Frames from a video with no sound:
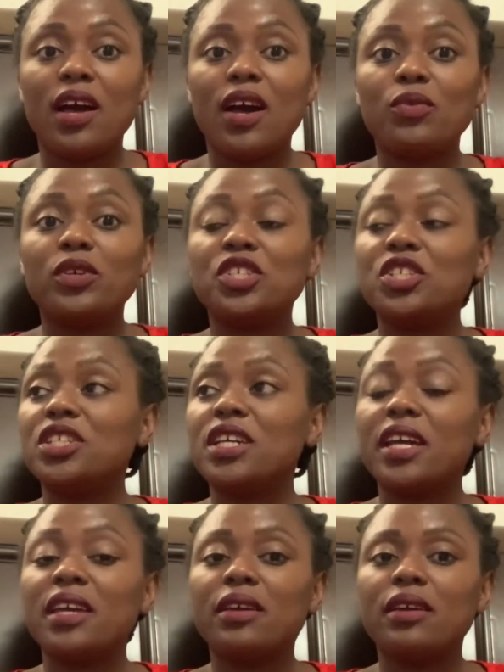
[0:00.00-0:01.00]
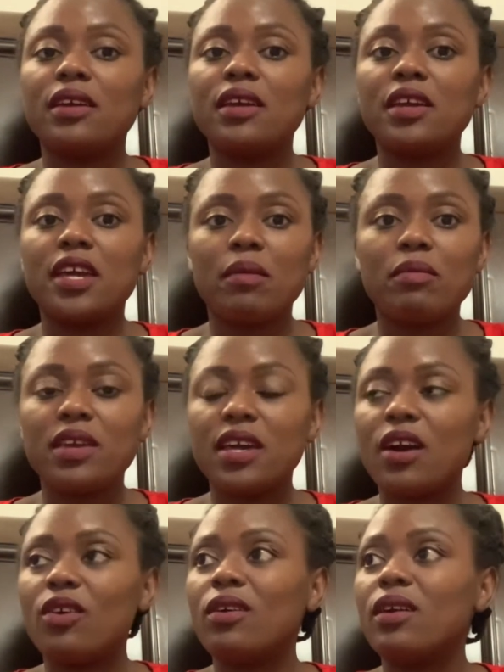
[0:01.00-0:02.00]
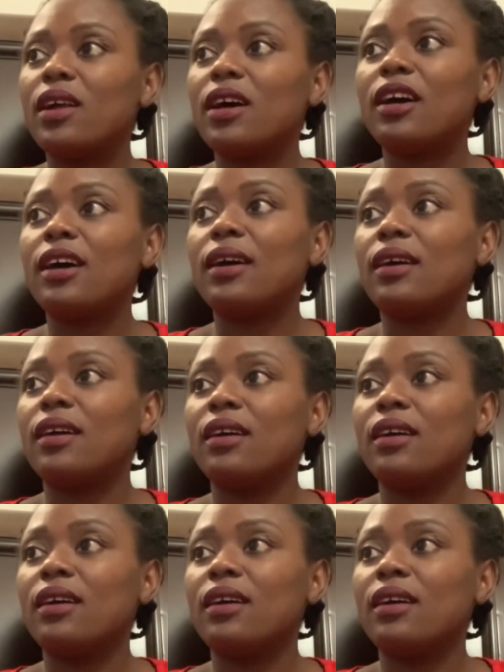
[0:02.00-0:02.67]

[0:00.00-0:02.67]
which year he came here, or